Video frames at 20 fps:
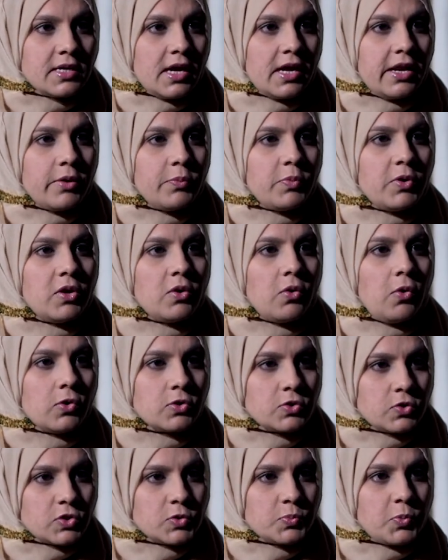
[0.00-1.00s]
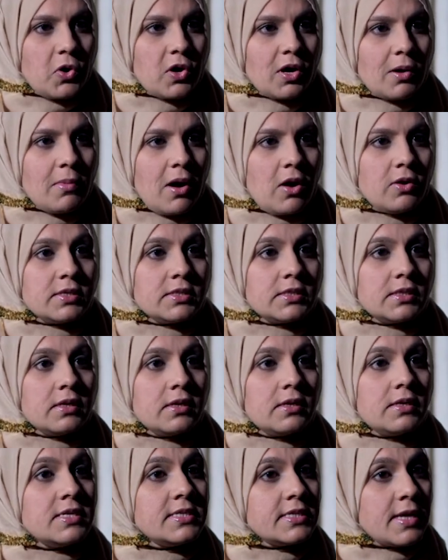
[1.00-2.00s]
and we also spoke about
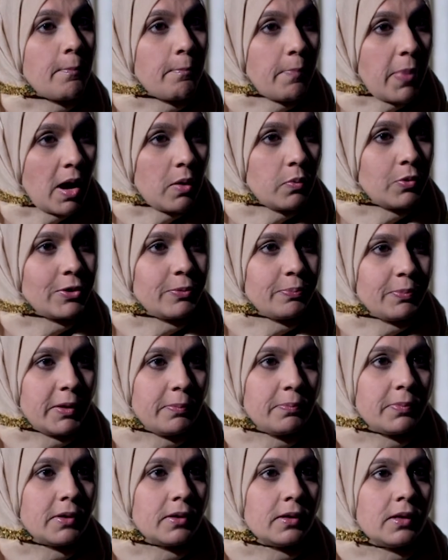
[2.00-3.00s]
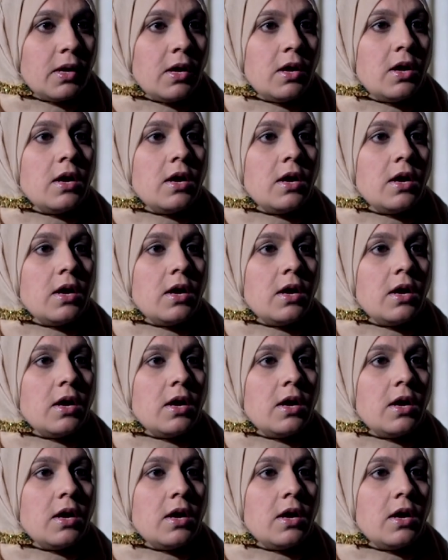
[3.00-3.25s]
disempowered people.